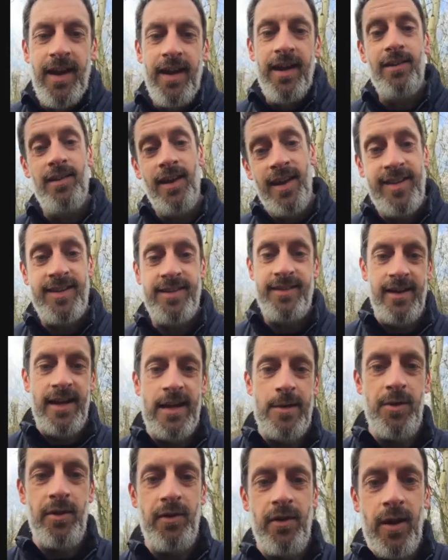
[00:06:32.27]
in less
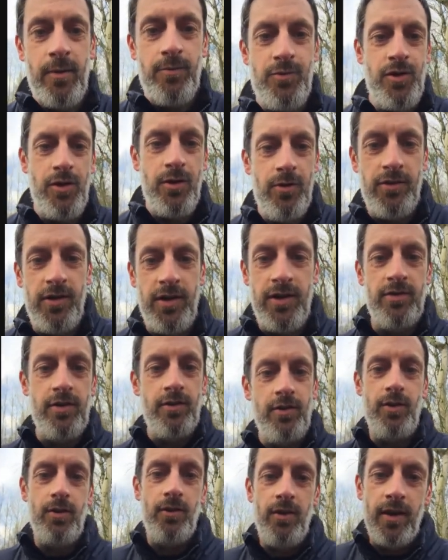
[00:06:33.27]
time than I'm choosing
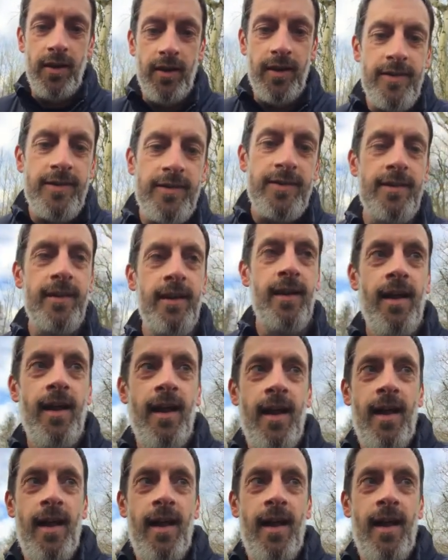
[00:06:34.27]
to do this,